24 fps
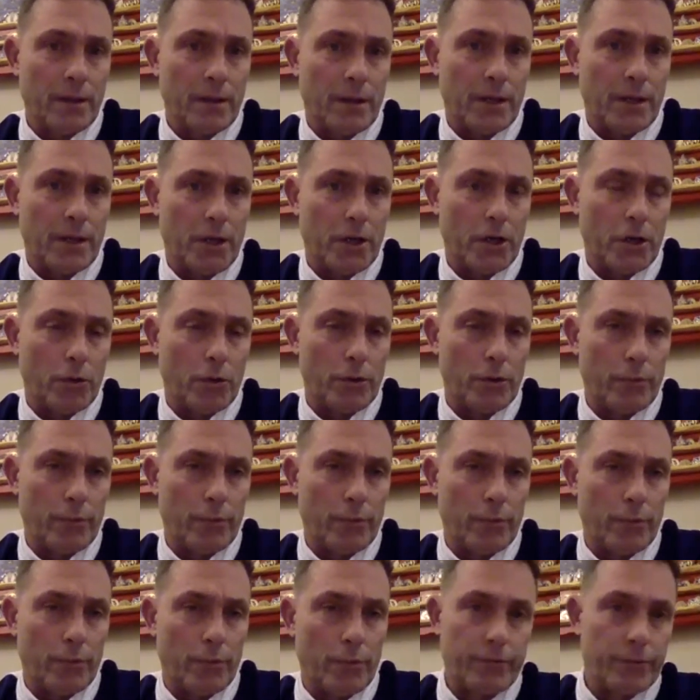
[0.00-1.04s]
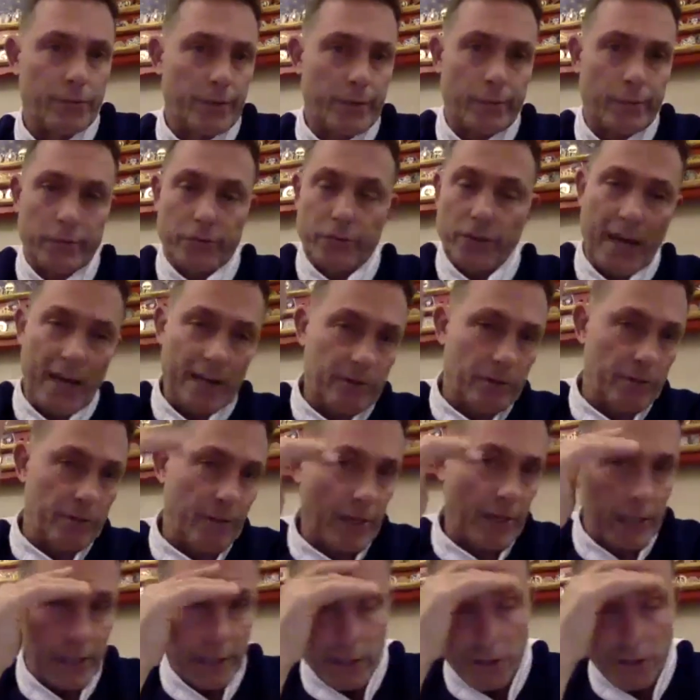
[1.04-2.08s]
It was we're
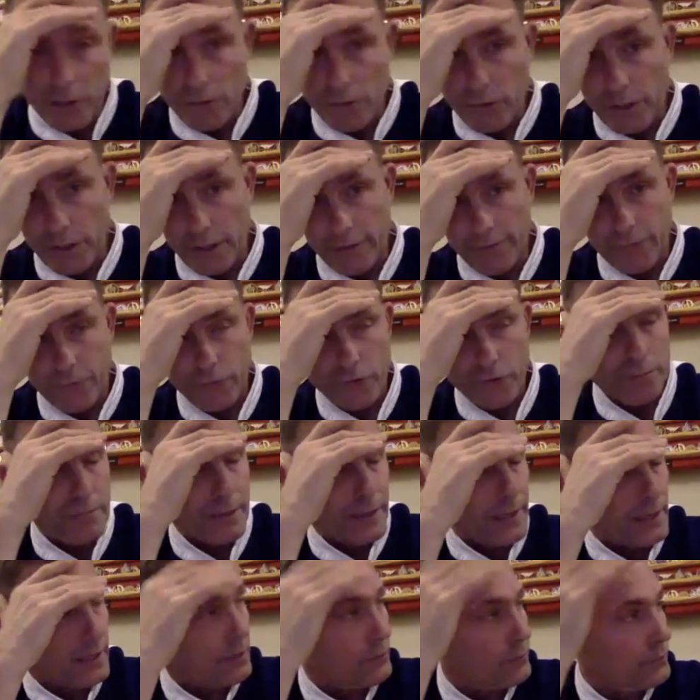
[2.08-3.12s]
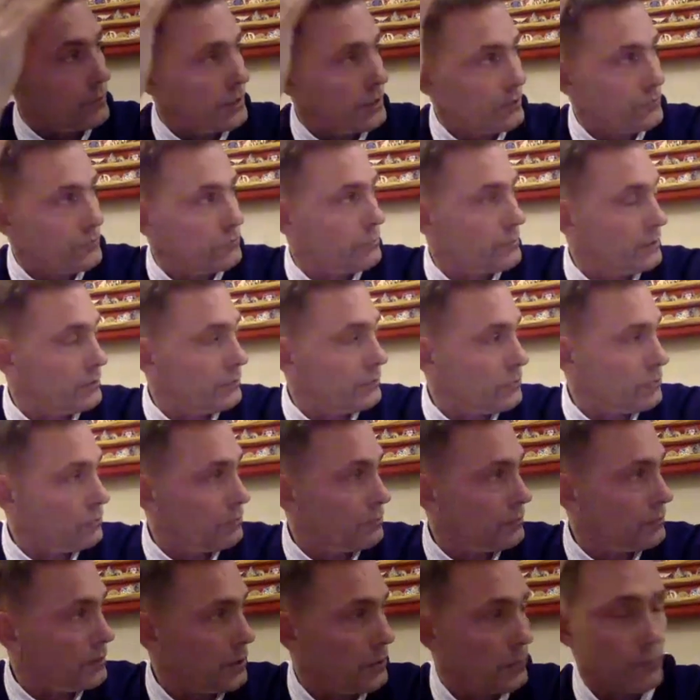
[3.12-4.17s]
deactivating a unit at Fort Benning. What else did we
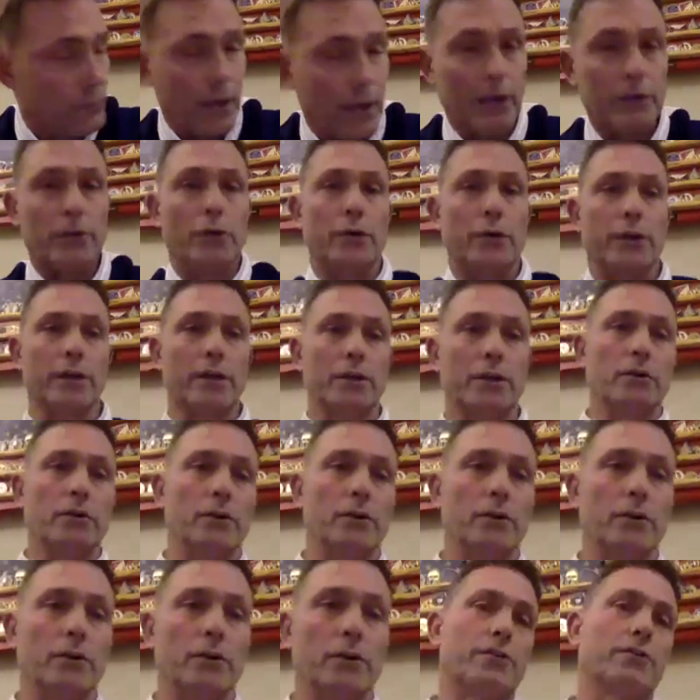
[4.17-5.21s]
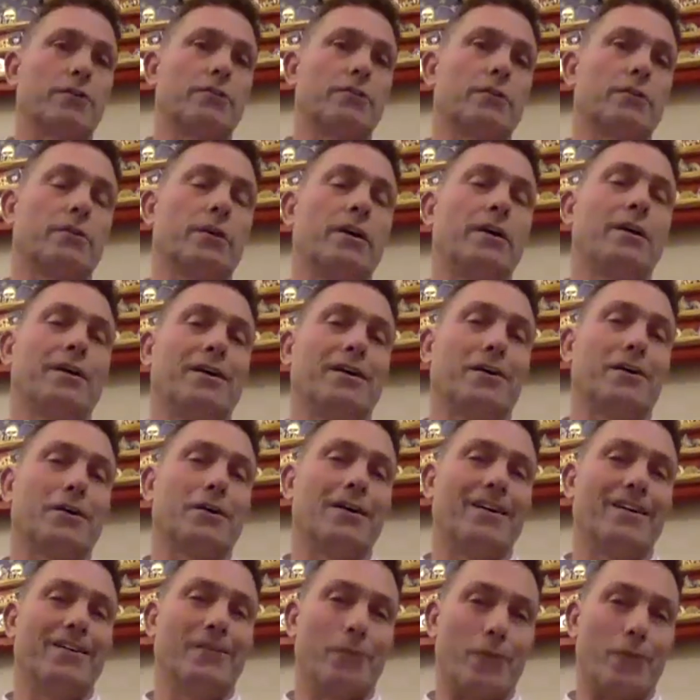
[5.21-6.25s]
do? Oh, we're outloading a unit for a
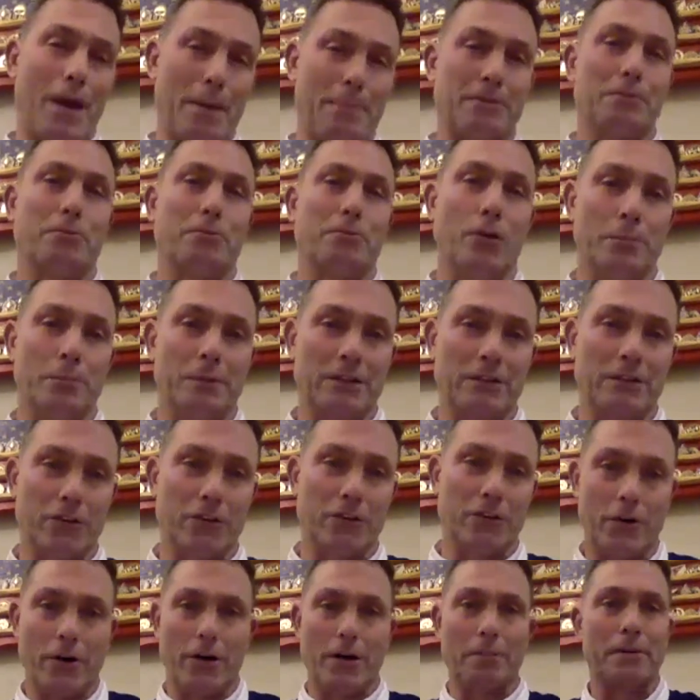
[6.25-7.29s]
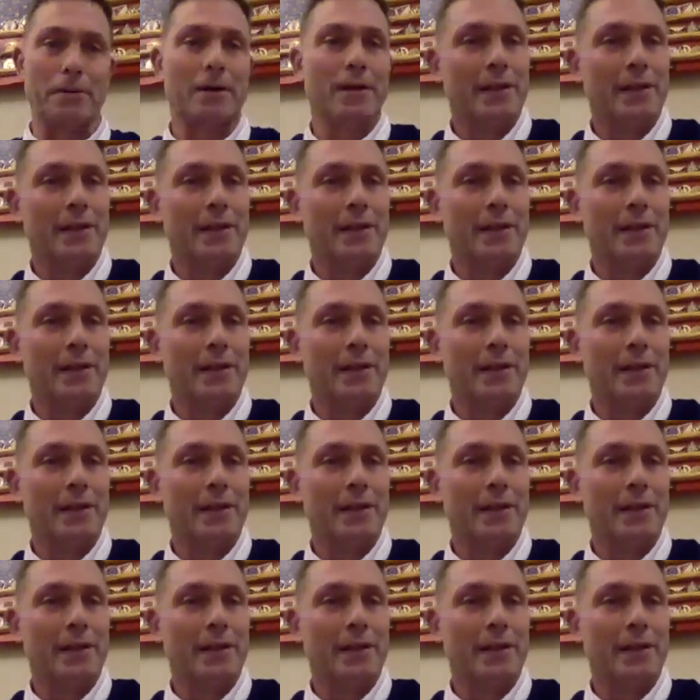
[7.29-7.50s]
rapid deployment to Europe.